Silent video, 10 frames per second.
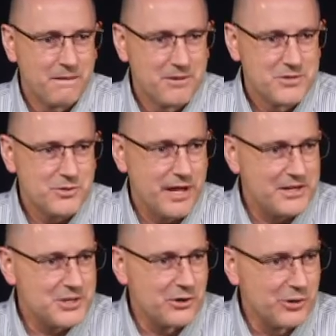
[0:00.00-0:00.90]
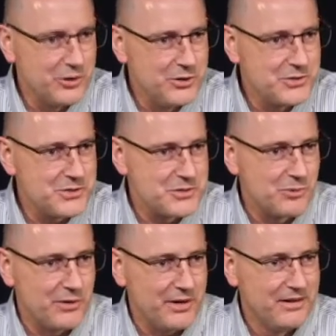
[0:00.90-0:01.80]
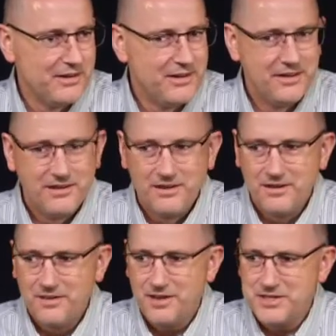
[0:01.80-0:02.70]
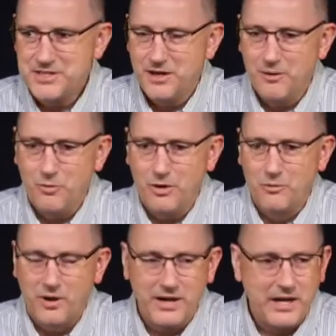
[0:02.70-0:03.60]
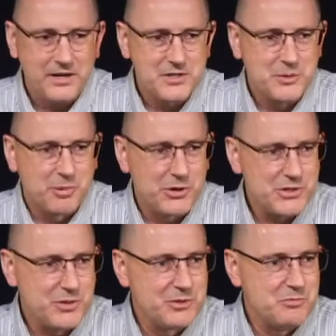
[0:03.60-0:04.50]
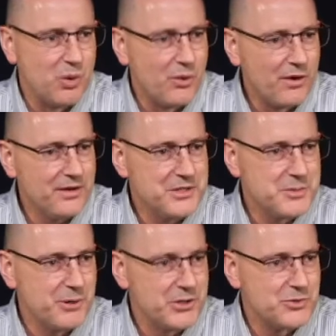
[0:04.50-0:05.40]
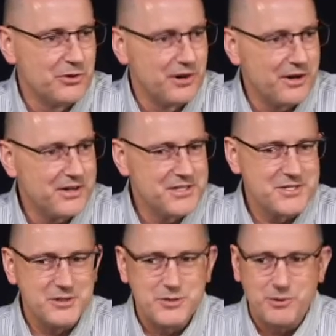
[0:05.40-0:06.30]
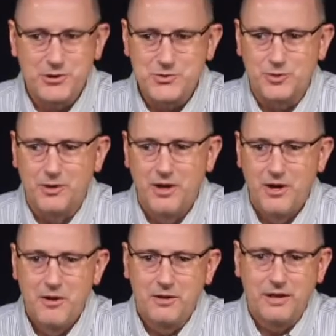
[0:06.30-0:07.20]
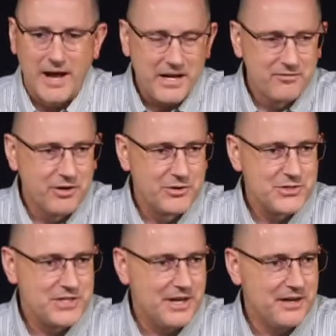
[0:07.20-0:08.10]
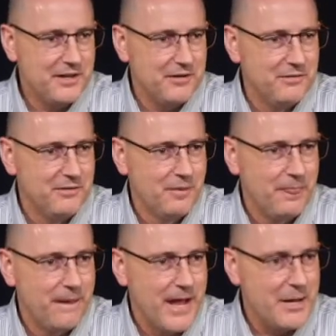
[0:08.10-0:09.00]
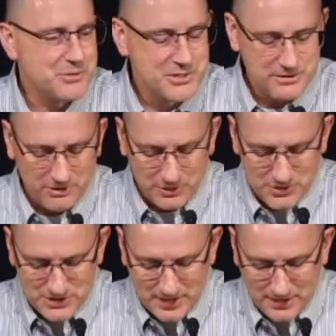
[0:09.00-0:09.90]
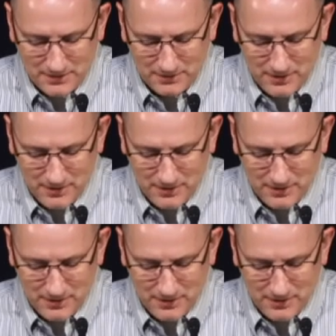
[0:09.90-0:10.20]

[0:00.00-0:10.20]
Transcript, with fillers: So, that is our good news this morning. That, uh, on one hand, is the person who was born in spiritual darkness and spiritual lack of understanding and absence of understanding,